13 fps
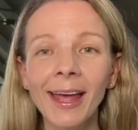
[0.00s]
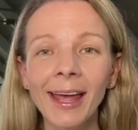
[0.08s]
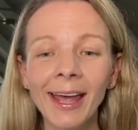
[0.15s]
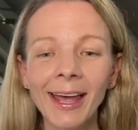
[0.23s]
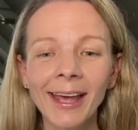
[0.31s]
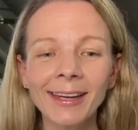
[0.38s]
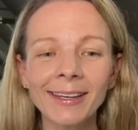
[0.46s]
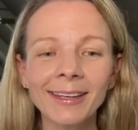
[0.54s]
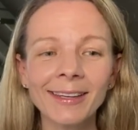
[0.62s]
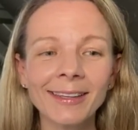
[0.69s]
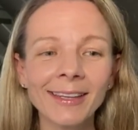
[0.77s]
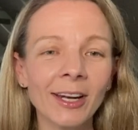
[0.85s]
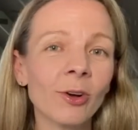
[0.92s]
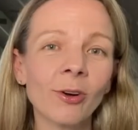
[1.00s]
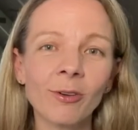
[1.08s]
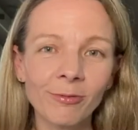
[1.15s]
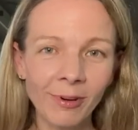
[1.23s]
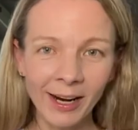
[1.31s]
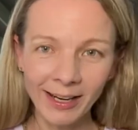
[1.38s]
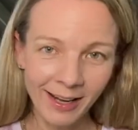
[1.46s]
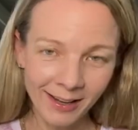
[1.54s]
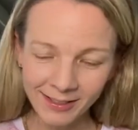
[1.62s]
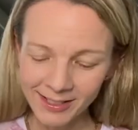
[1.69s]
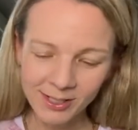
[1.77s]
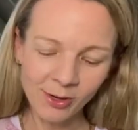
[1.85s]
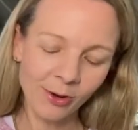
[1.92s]
And then it got rained
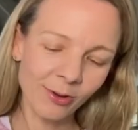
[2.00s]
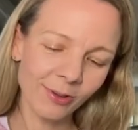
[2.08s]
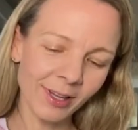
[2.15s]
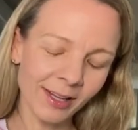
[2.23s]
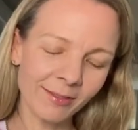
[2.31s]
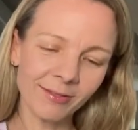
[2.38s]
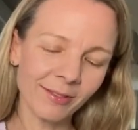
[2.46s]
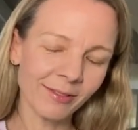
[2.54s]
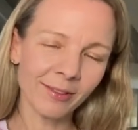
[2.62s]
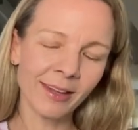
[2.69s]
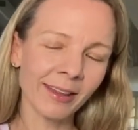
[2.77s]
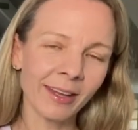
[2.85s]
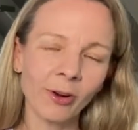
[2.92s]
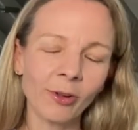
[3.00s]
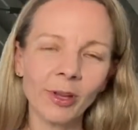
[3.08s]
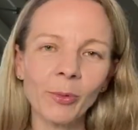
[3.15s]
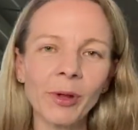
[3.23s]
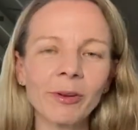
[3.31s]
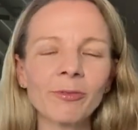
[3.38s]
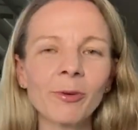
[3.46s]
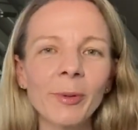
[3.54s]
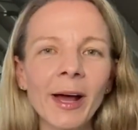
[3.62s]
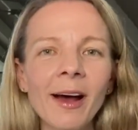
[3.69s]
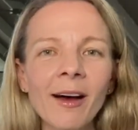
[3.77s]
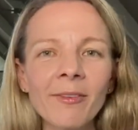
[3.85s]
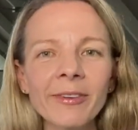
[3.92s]
out, so I think it only went for about
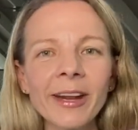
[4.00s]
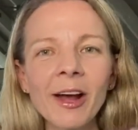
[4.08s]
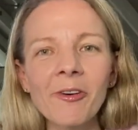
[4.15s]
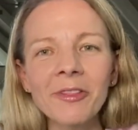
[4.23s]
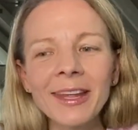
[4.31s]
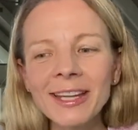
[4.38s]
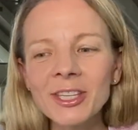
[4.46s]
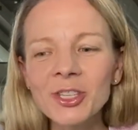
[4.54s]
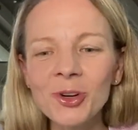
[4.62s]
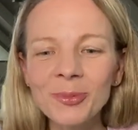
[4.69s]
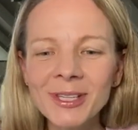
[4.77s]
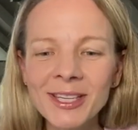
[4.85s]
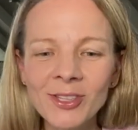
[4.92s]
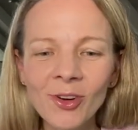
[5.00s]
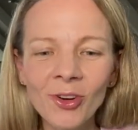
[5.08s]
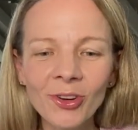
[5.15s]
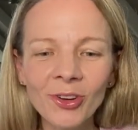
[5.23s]
half an hour and then it stopped. So